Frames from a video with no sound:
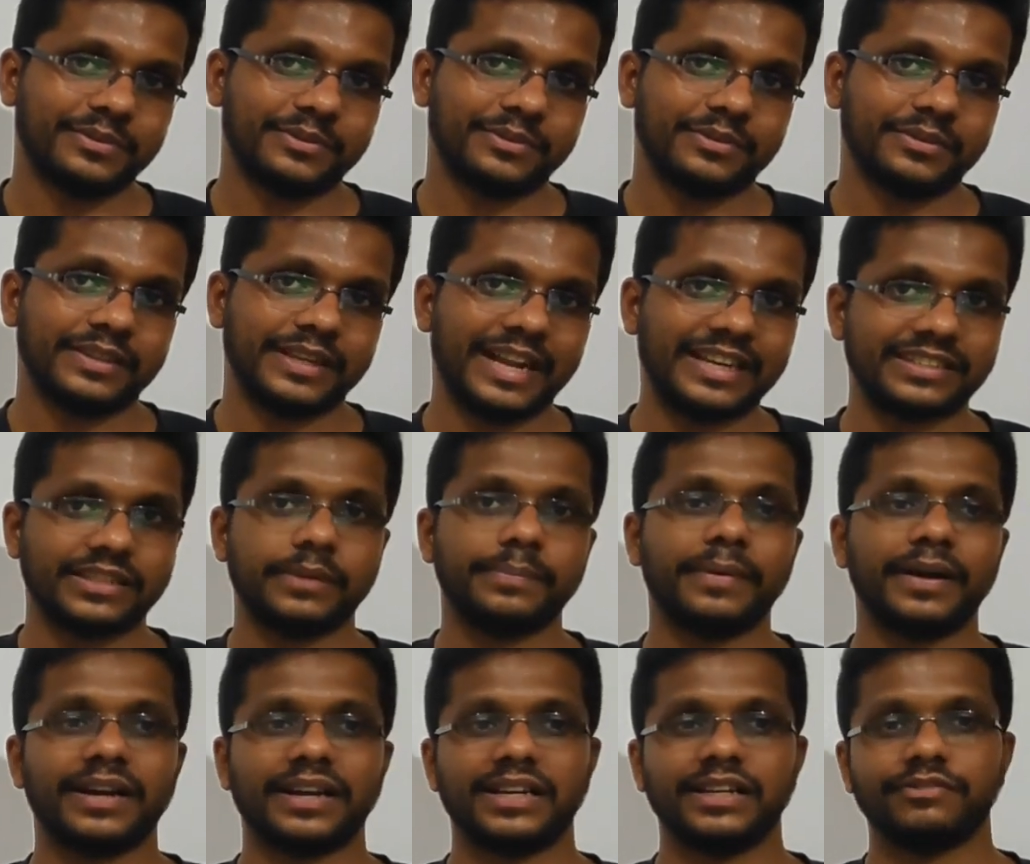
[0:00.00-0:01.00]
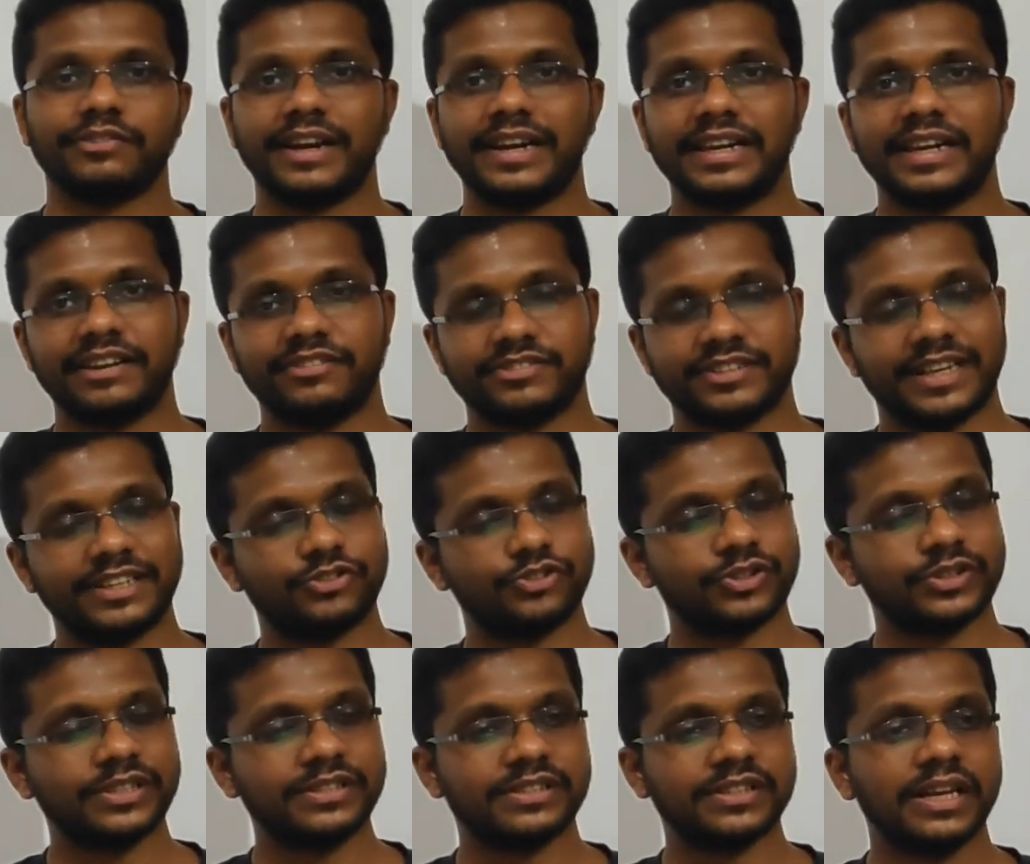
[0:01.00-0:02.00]
national park and wildlife
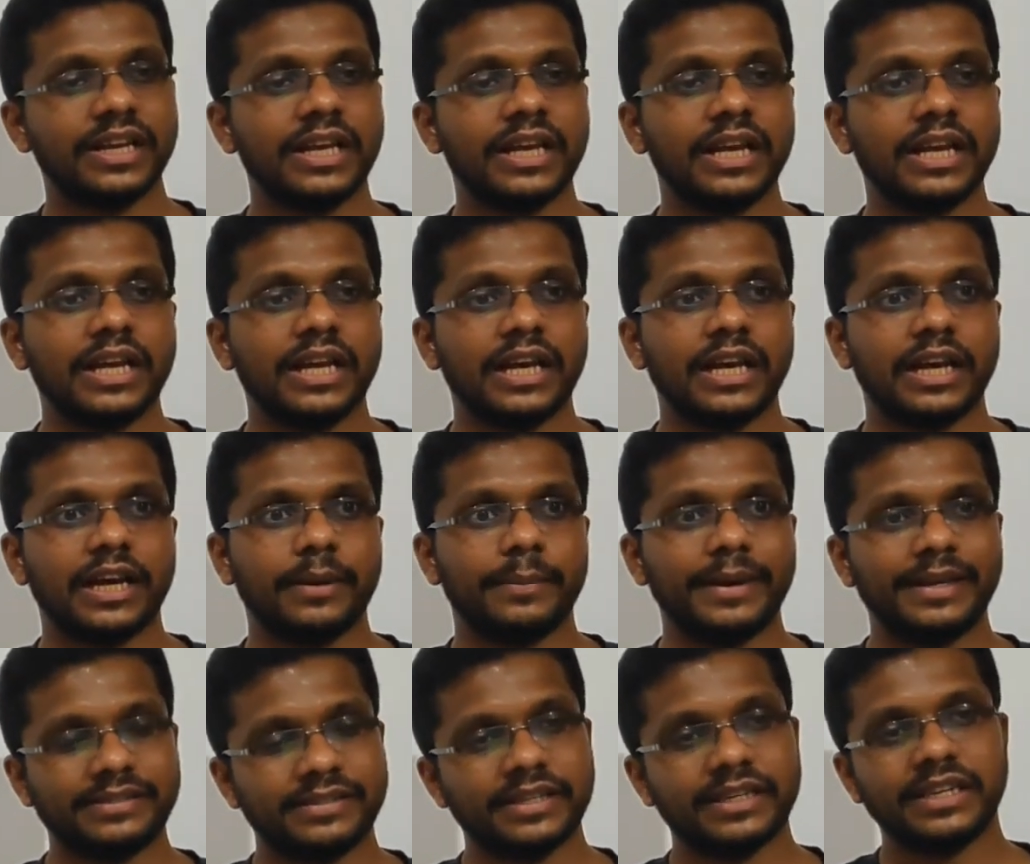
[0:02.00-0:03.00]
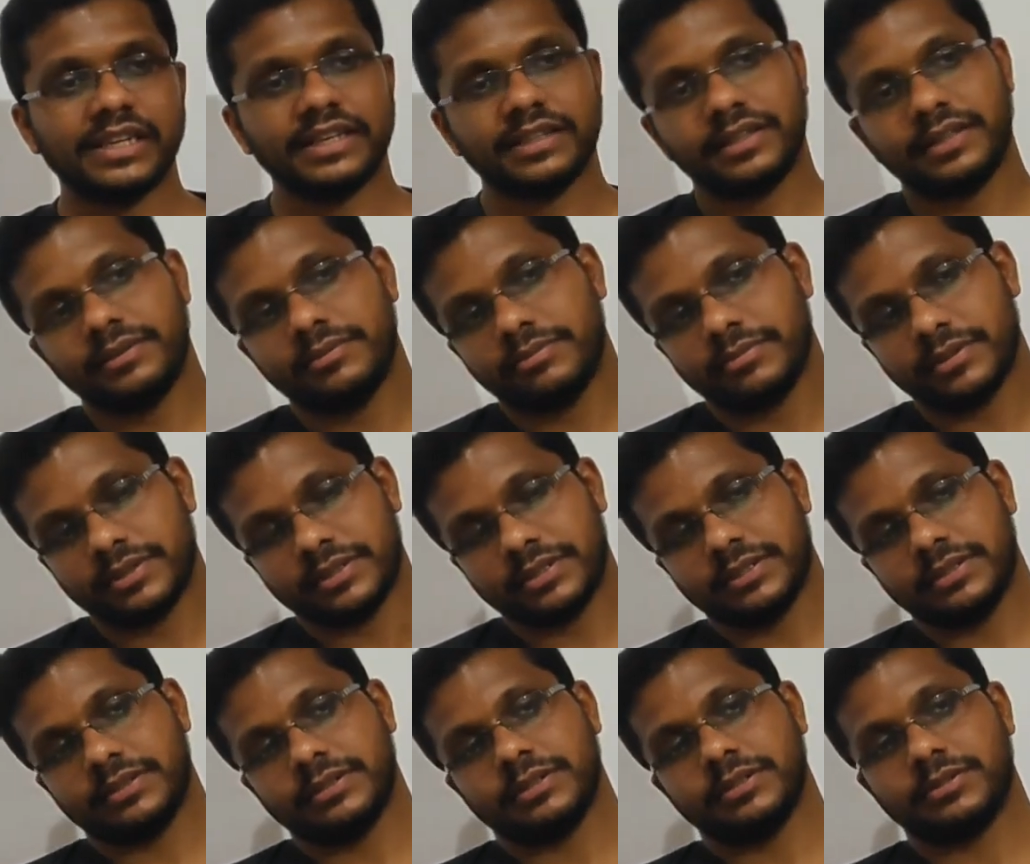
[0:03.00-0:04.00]
sanctuaries. Basically,
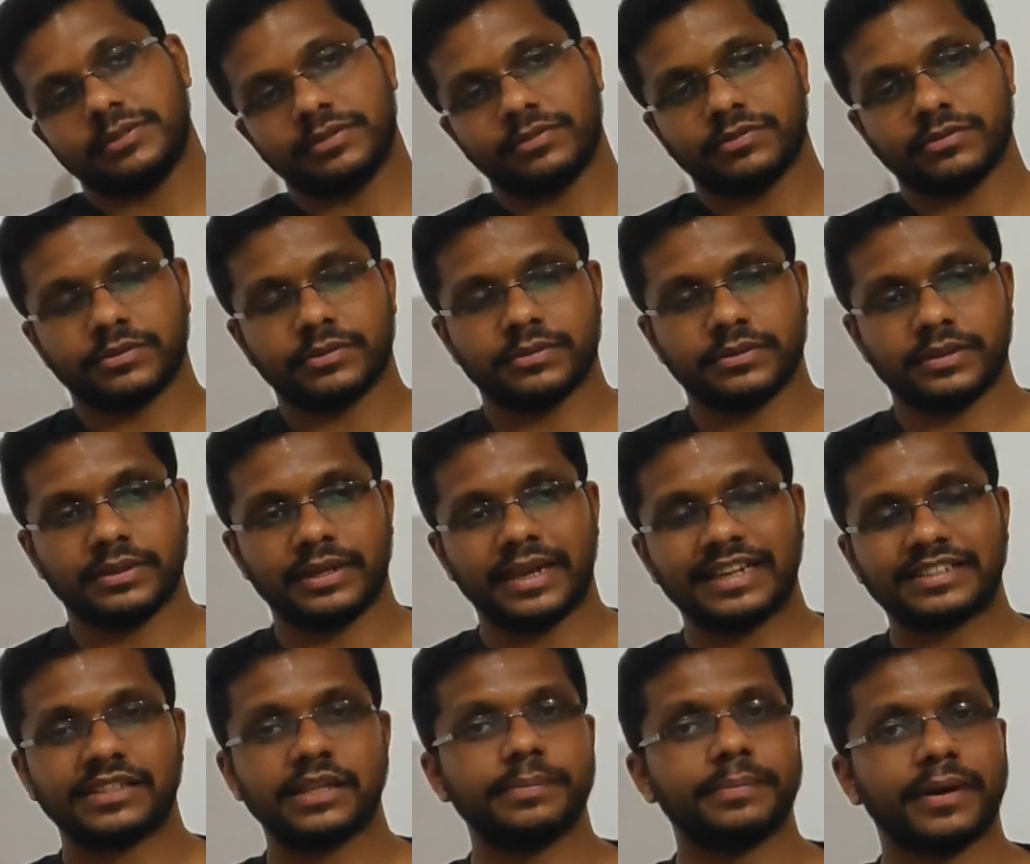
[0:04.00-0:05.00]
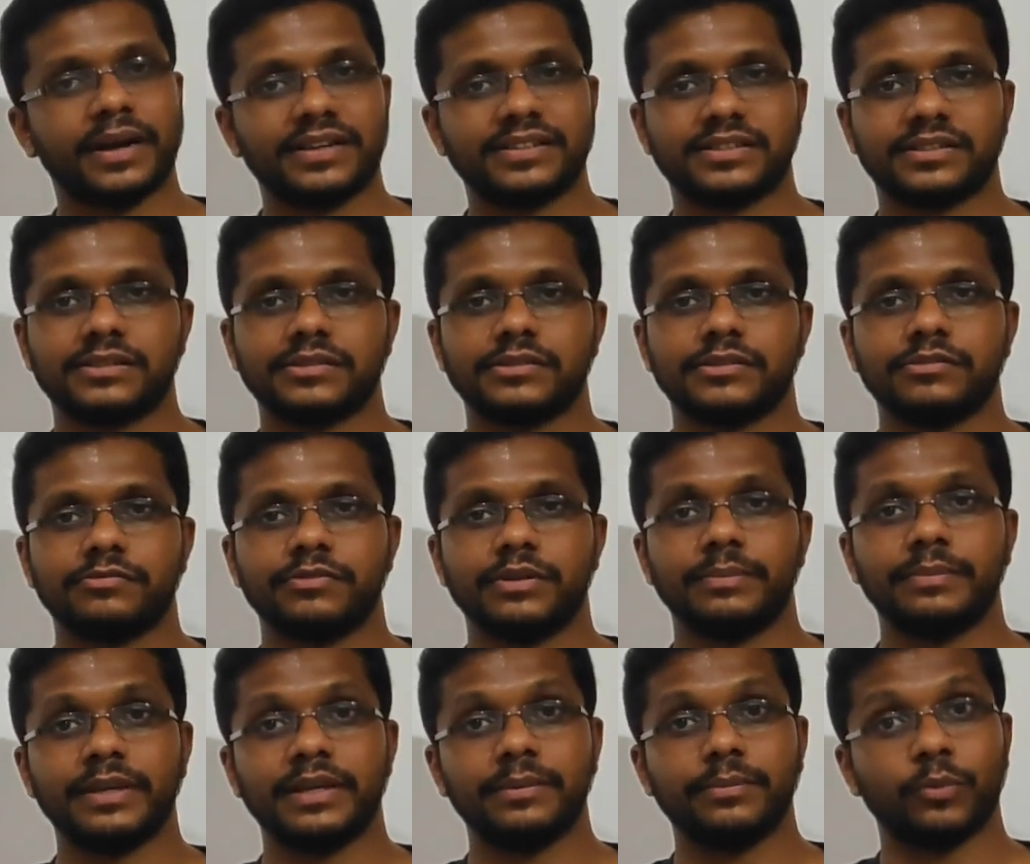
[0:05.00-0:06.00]
the national parks
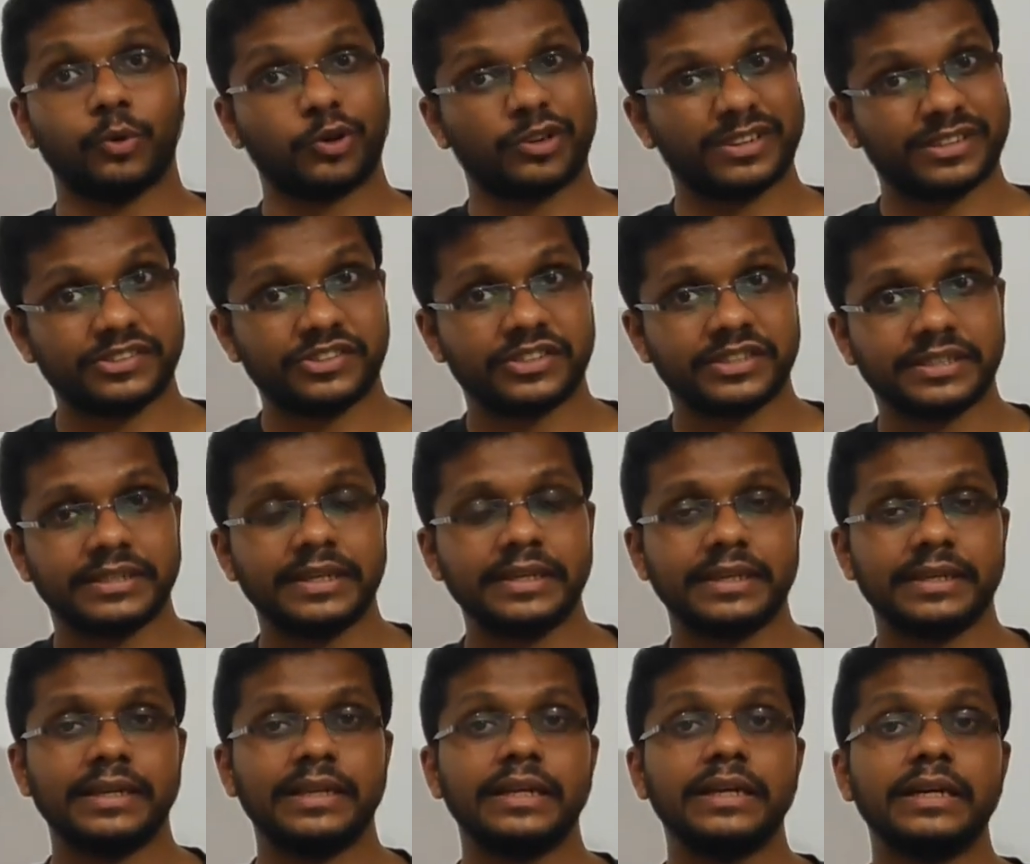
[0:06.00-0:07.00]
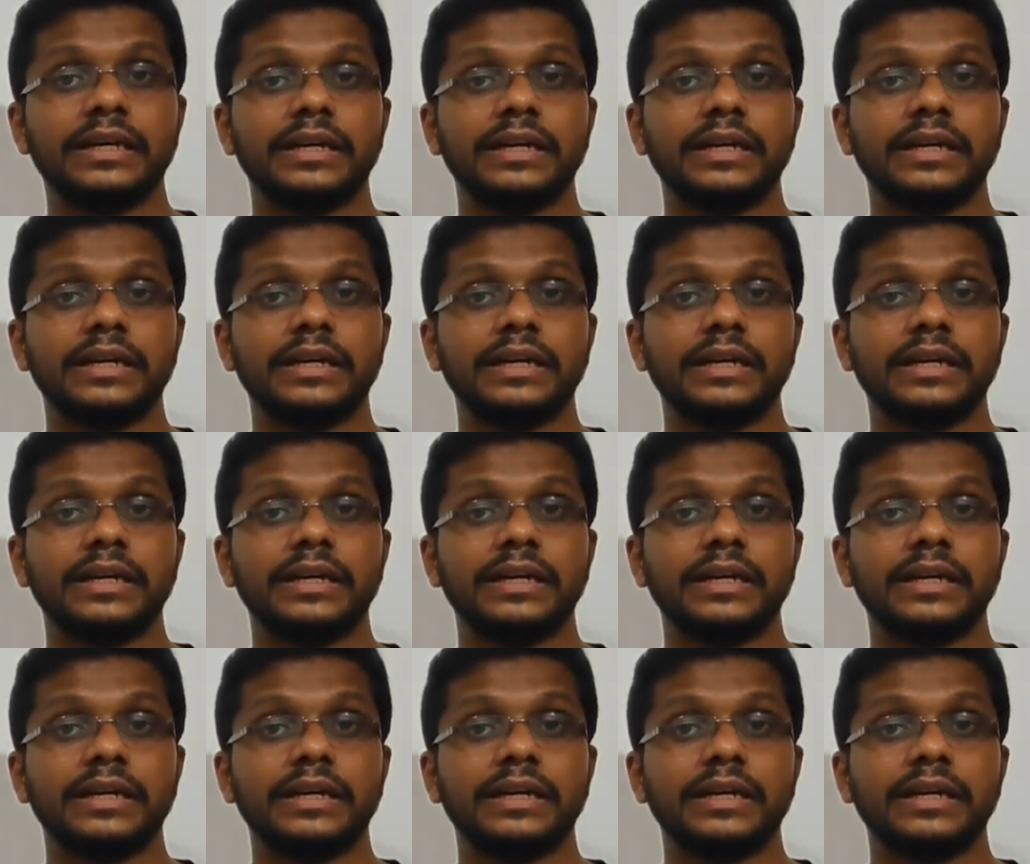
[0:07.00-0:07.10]
will be more restricted.